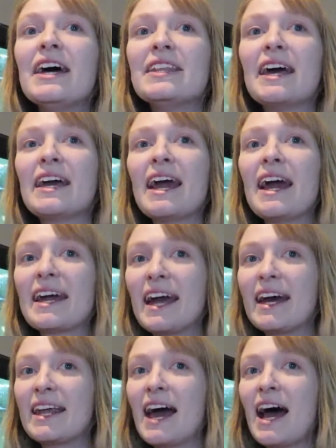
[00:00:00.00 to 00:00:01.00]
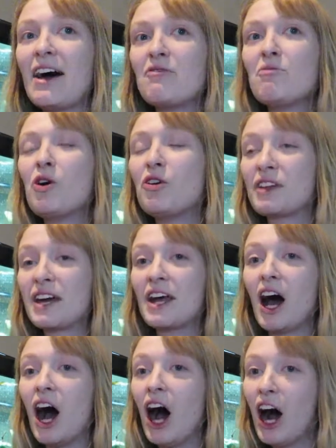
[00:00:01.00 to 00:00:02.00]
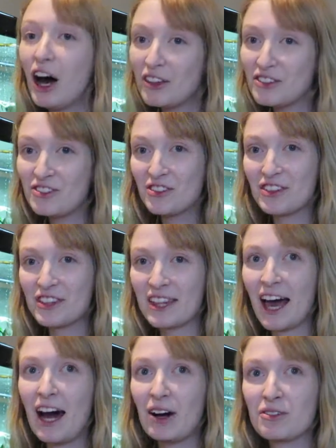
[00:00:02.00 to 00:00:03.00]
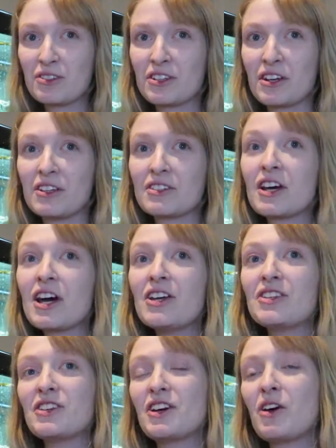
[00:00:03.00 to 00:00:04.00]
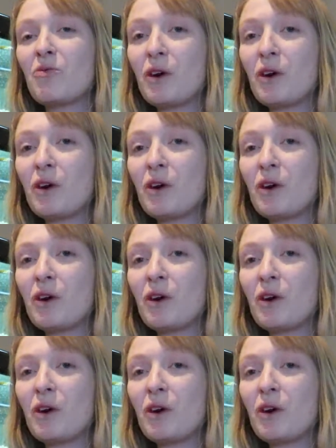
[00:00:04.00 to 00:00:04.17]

They can have more than 100,000 to